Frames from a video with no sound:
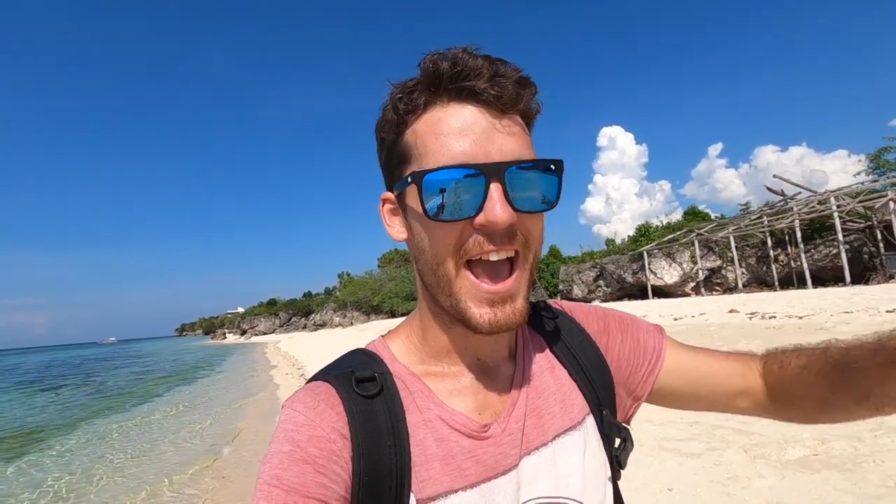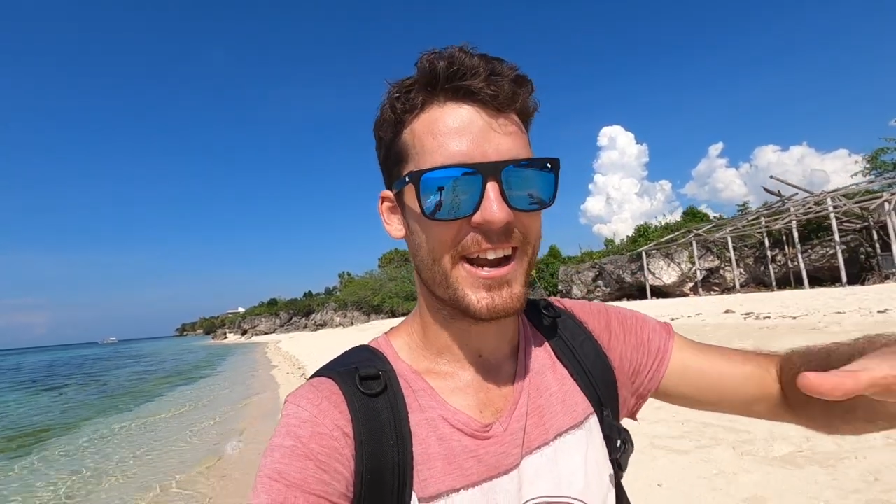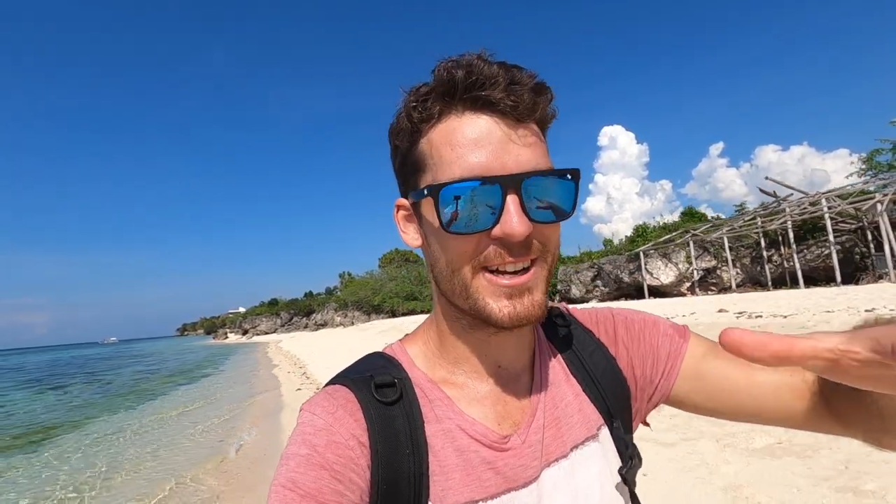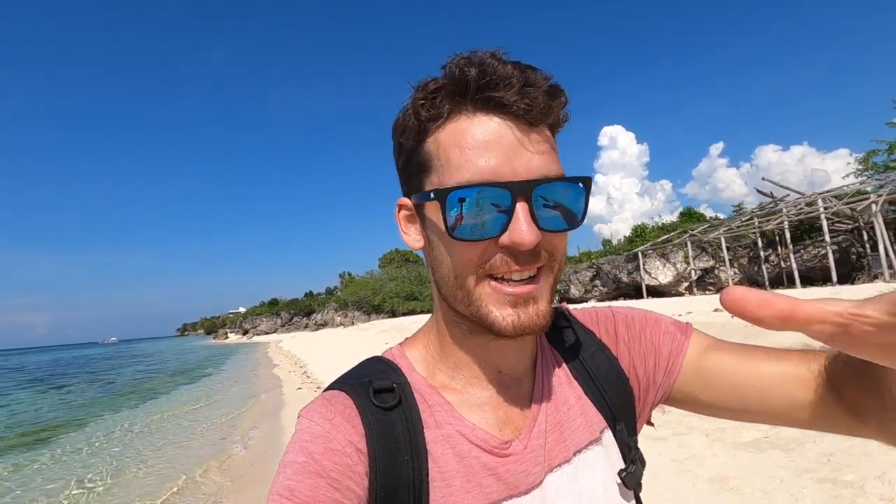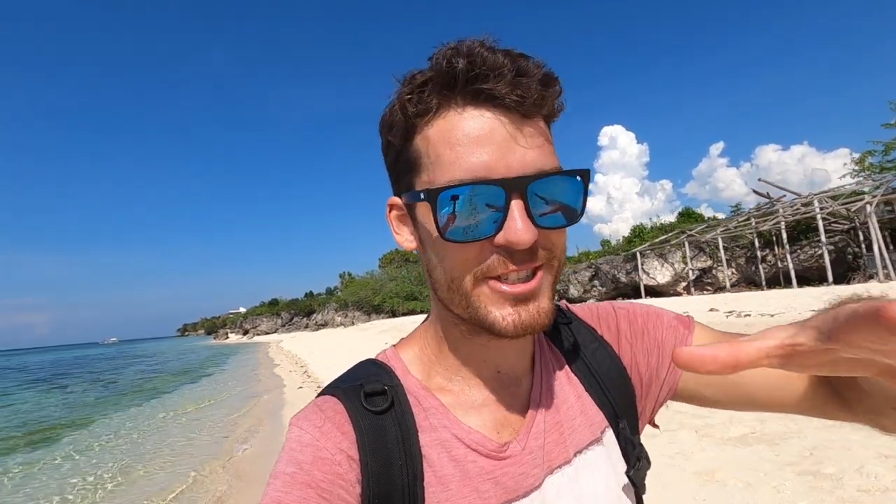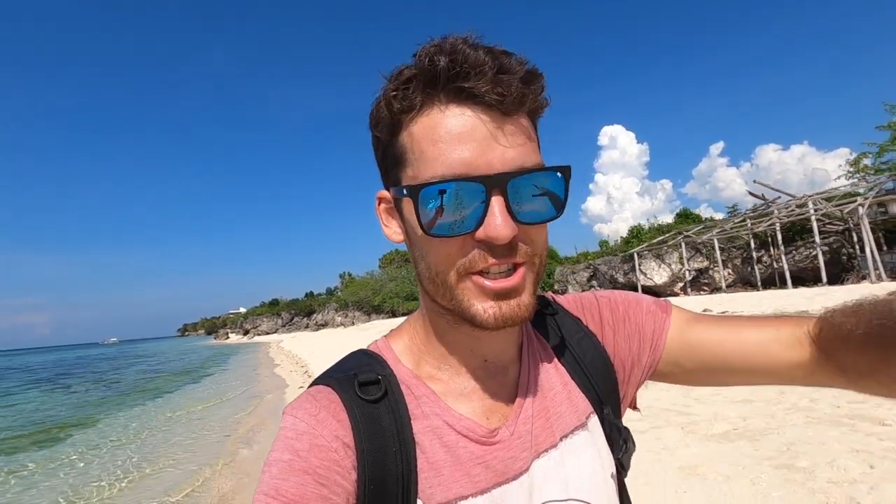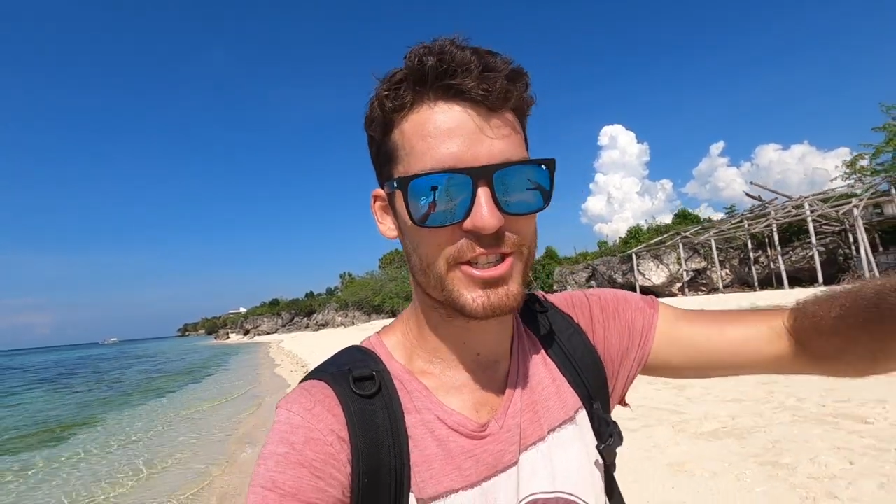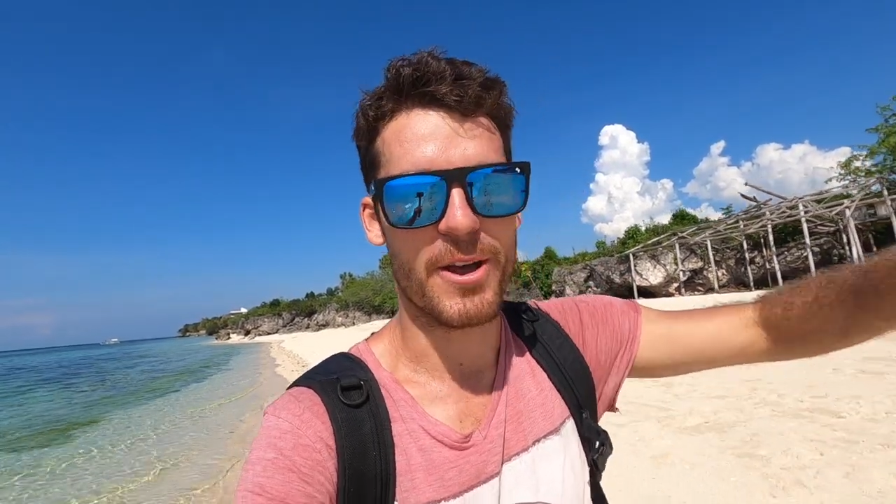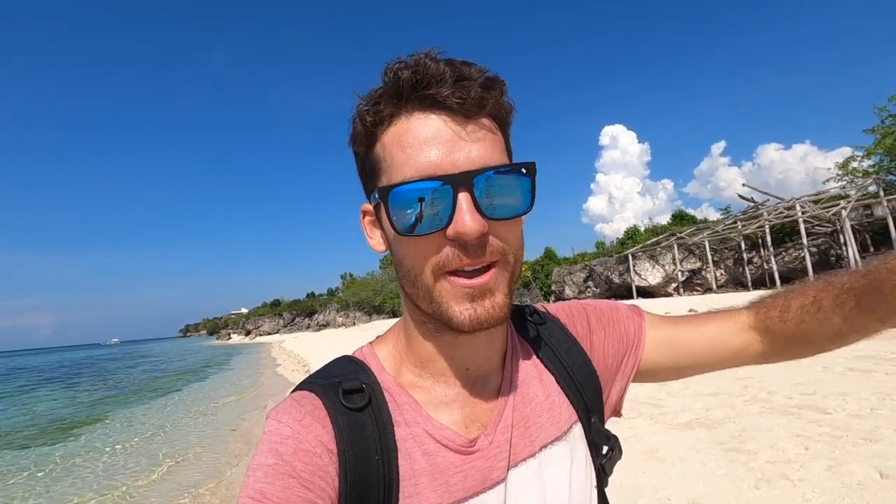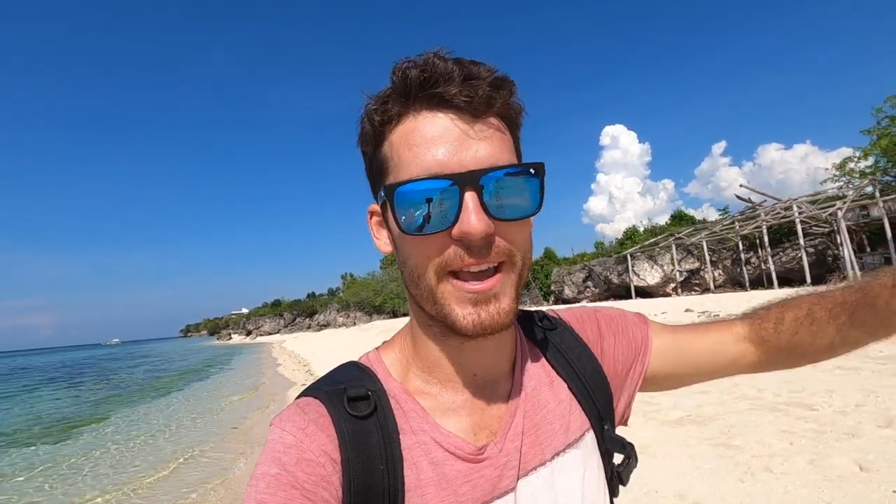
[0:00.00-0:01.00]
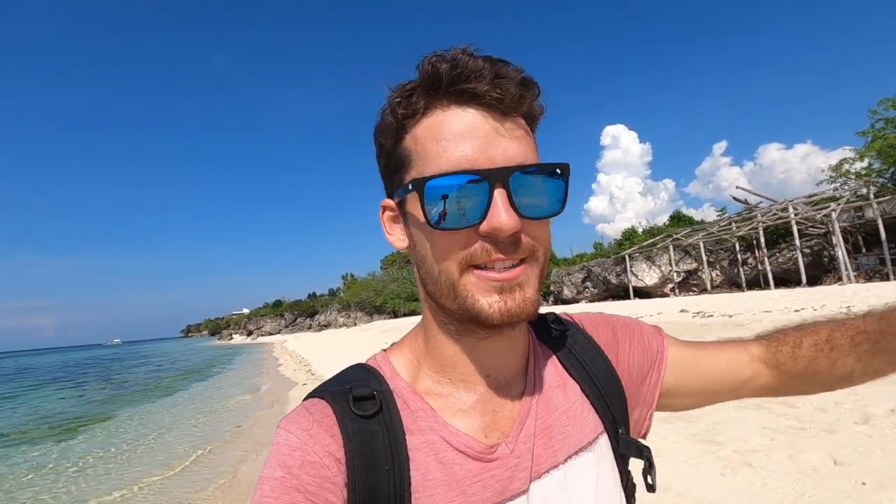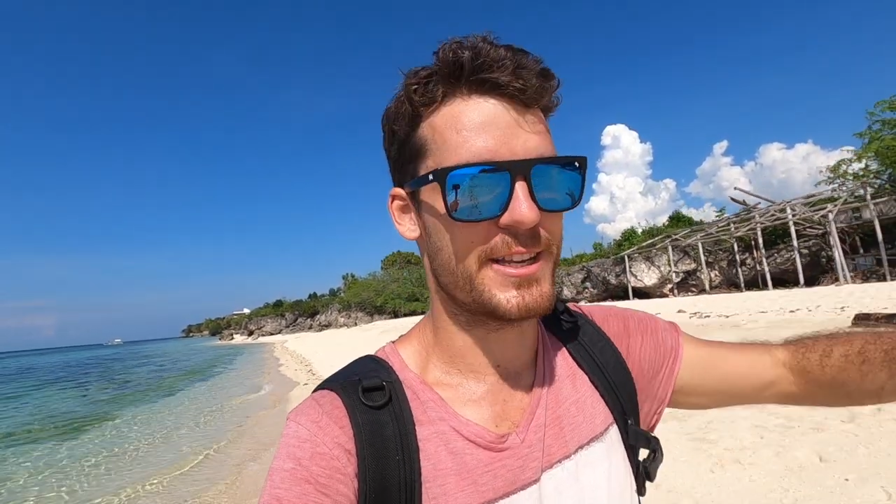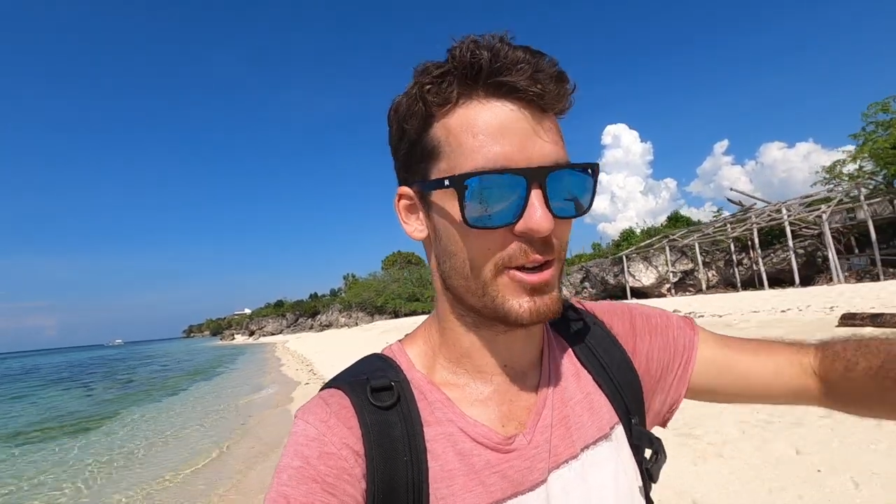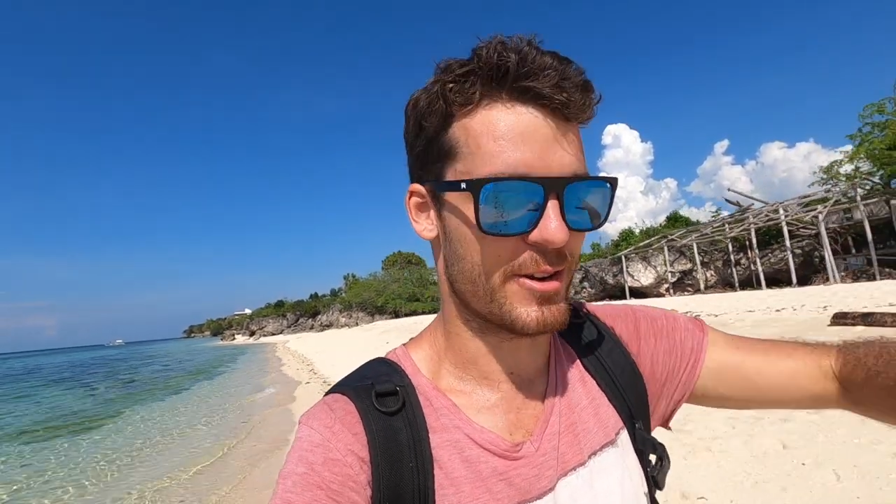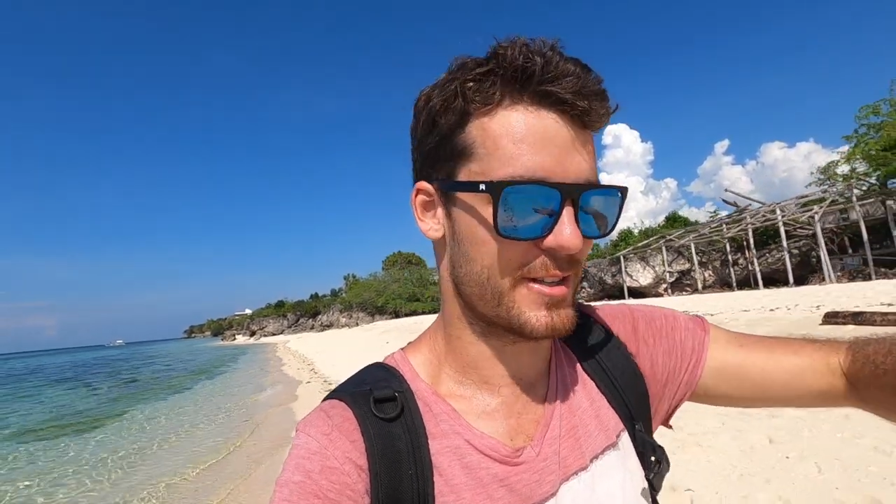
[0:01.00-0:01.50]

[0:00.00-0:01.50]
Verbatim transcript: And it is just so easy too.